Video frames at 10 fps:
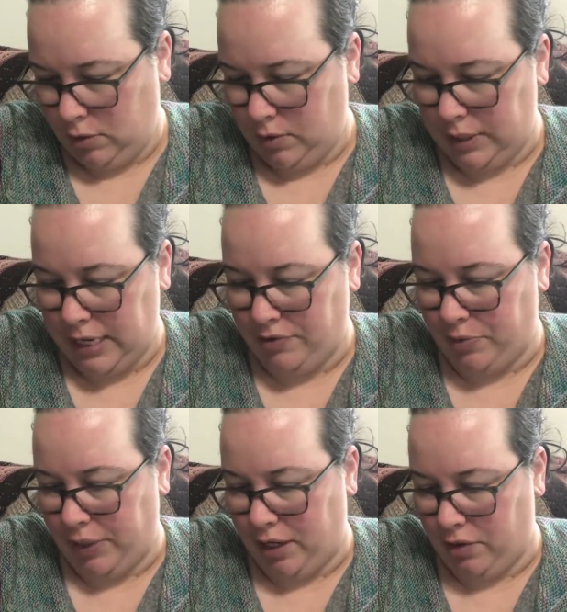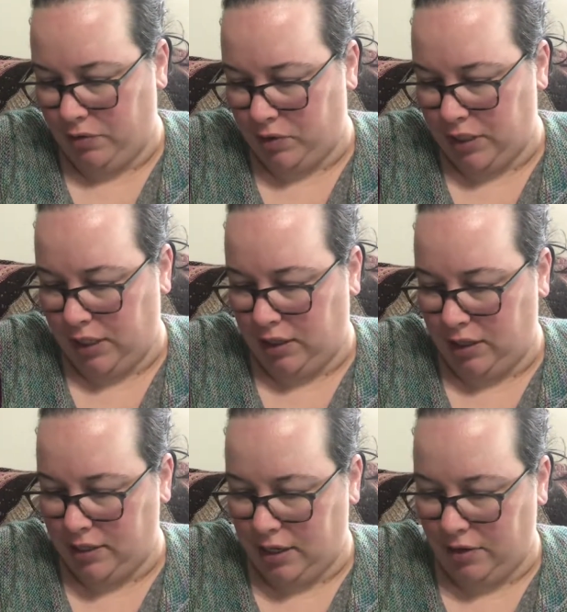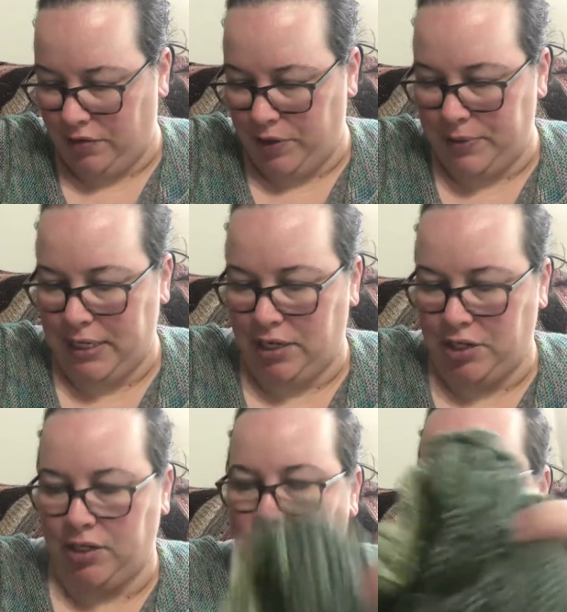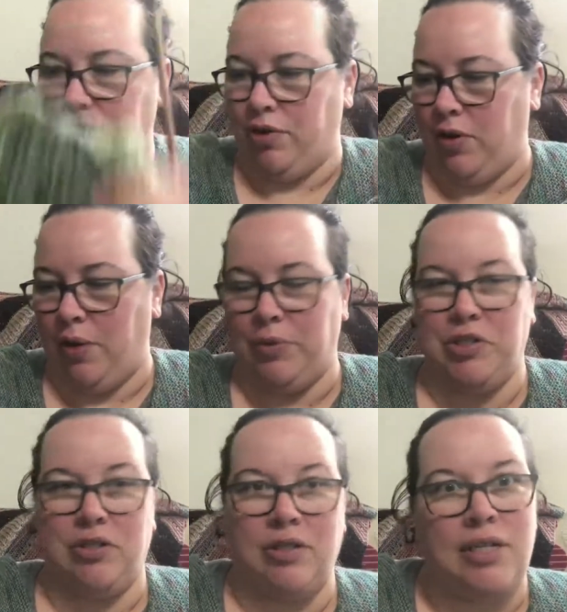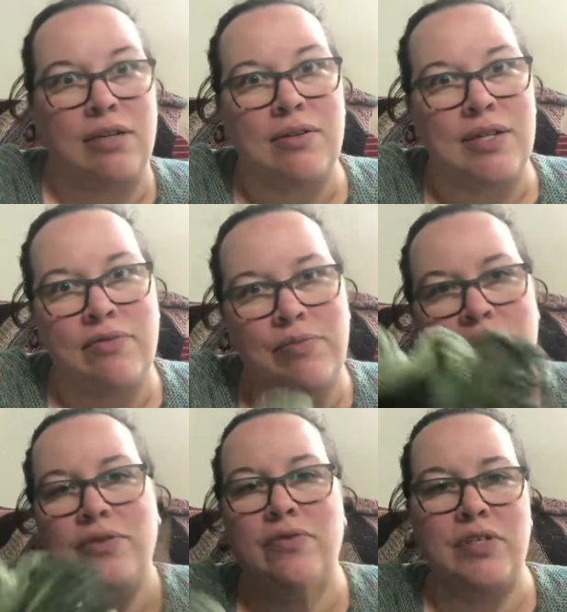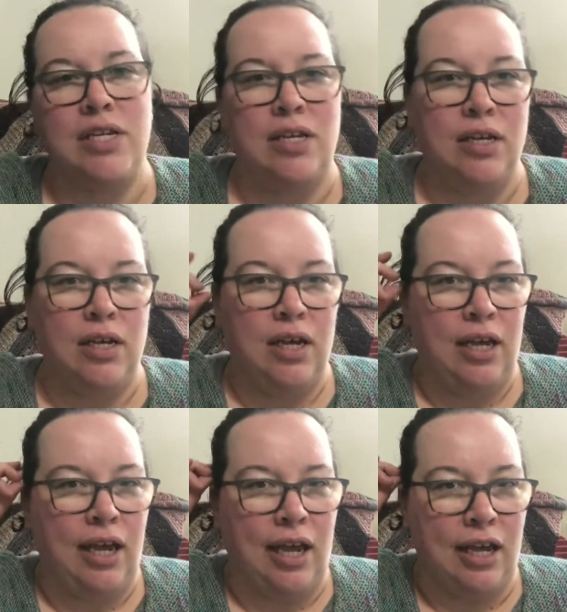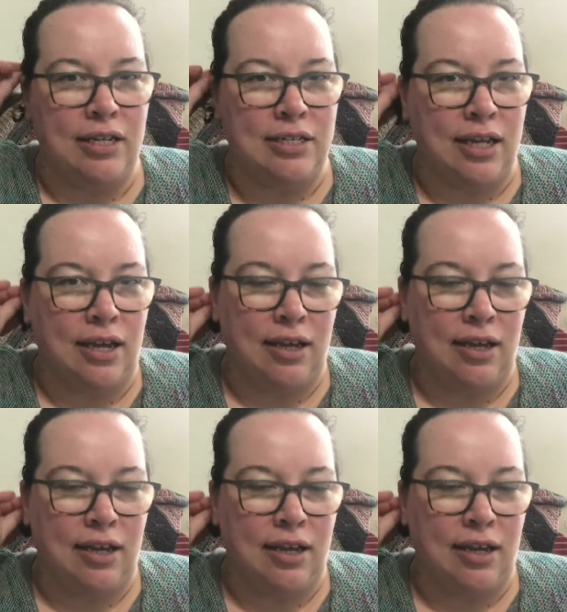always have to be careful digging these out of deep stash because I never know how much the needles have moved, and